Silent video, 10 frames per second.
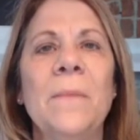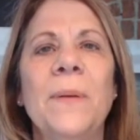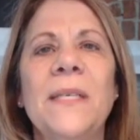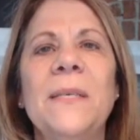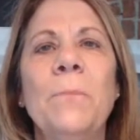
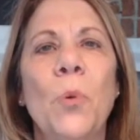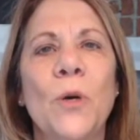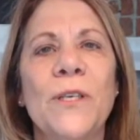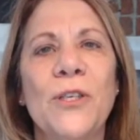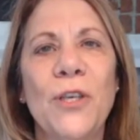but it's
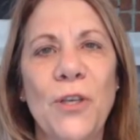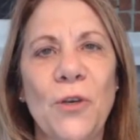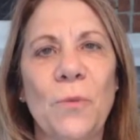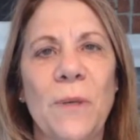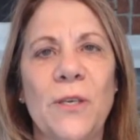important to
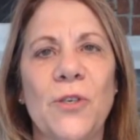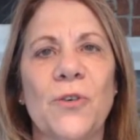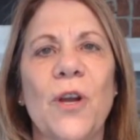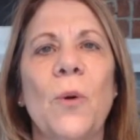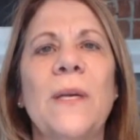you because
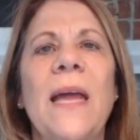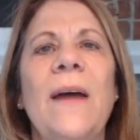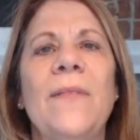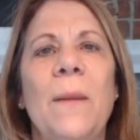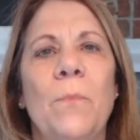you're going to
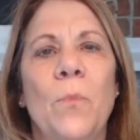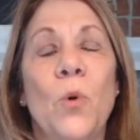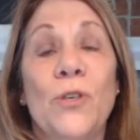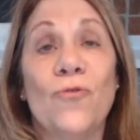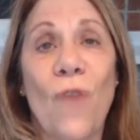have that
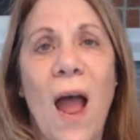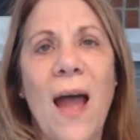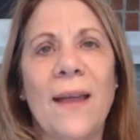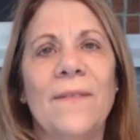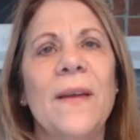more
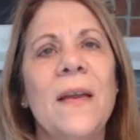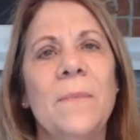drive